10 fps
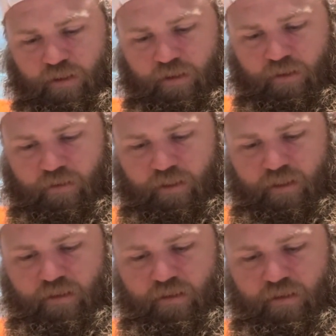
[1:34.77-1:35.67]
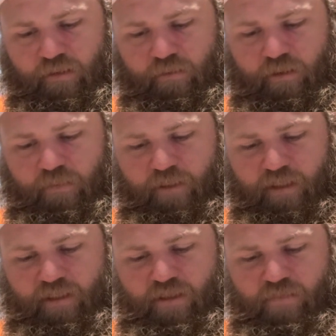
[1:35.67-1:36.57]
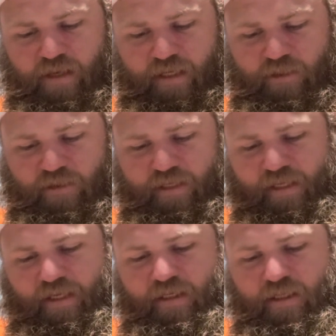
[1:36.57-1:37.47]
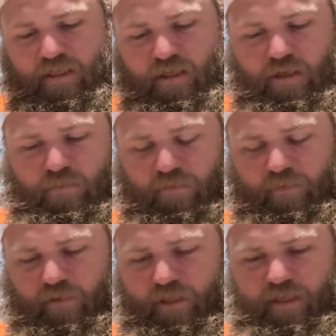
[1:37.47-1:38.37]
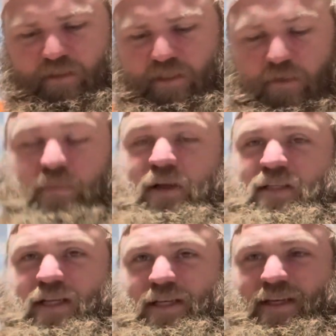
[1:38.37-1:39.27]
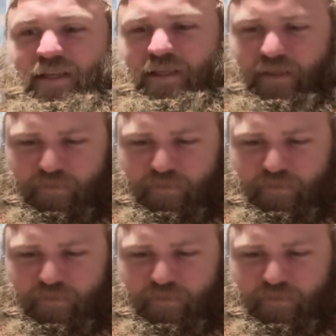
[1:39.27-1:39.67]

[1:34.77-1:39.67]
All right. I'm not gonna be like somebody and try and get it perfectly down the center because I didn't.